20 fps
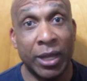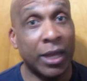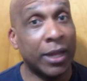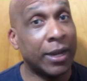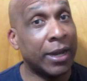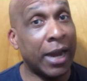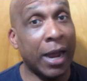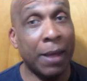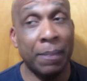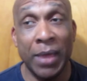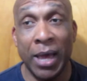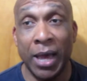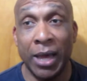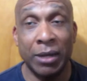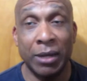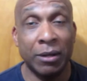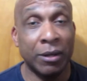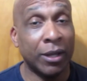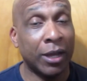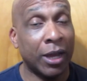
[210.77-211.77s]
Now, I'm
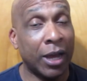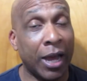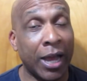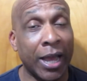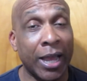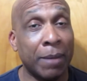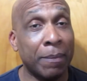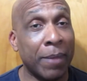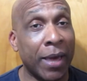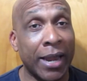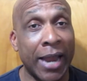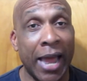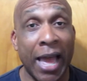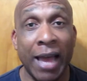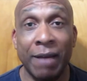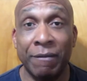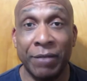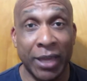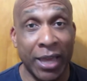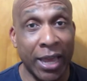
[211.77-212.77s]
not. I am not
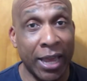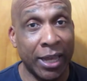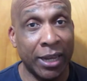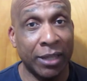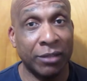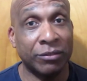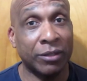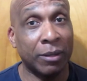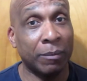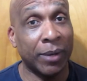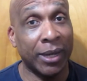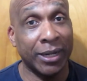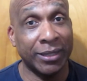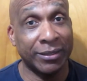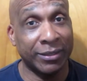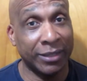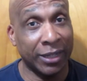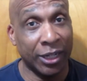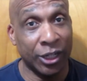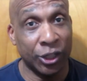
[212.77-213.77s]
advocating somebody
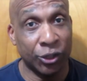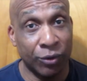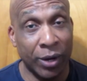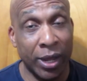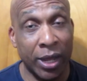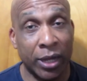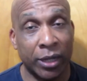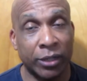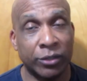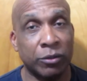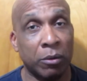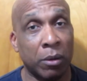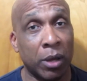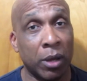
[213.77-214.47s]
selling drugs,